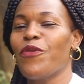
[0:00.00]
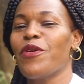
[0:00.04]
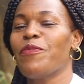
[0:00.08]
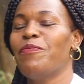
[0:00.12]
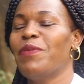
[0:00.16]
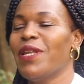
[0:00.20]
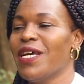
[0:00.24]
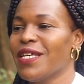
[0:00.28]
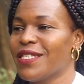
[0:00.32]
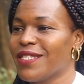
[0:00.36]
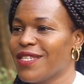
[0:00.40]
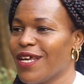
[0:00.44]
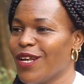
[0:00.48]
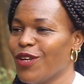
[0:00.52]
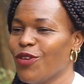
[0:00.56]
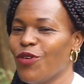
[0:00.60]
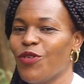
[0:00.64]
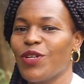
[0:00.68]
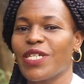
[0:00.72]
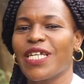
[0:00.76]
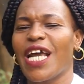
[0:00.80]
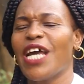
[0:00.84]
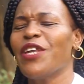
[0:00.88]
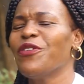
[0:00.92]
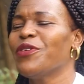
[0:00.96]
We bless the
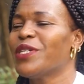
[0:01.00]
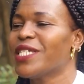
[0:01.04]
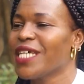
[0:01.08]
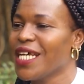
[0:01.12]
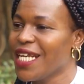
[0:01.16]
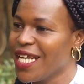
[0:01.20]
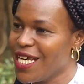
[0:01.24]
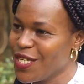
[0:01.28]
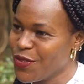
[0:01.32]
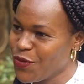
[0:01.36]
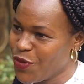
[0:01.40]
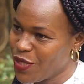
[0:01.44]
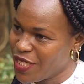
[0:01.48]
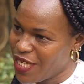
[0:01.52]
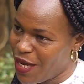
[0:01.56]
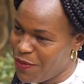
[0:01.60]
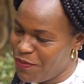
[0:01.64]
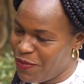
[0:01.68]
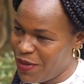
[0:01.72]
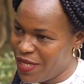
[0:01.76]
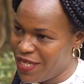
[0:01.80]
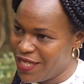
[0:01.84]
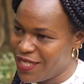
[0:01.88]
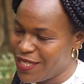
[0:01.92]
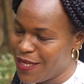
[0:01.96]
Lord. Can you tell us what
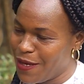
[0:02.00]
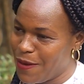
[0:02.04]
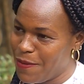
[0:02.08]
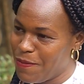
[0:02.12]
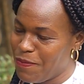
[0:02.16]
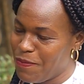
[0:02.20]
happened?